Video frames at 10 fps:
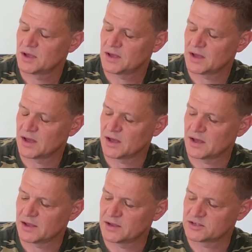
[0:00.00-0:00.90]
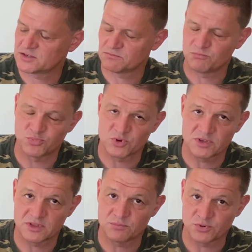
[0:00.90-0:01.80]

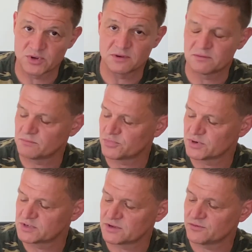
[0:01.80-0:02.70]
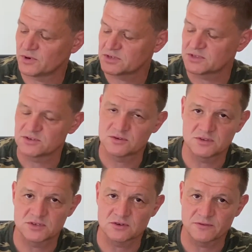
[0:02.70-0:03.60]
They're brilliant. So if I actually turn
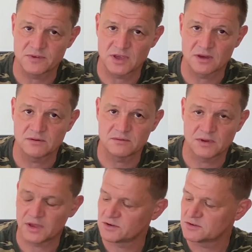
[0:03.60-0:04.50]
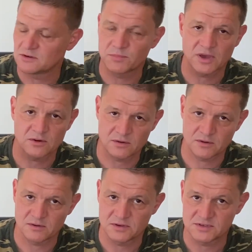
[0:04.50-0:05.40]
this off now and turn it back
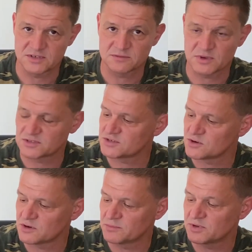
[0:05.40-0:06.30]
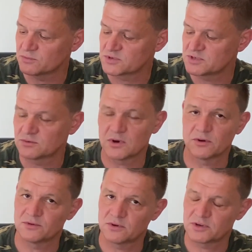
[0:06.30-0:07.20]
on in 6 months' time, it would still
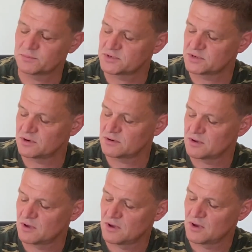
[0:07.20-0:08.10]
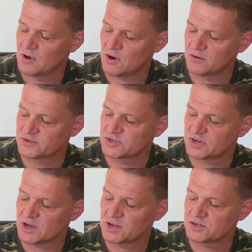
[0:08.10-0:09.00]
hold 90% of its
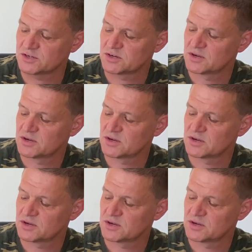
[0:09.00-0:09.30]
charge,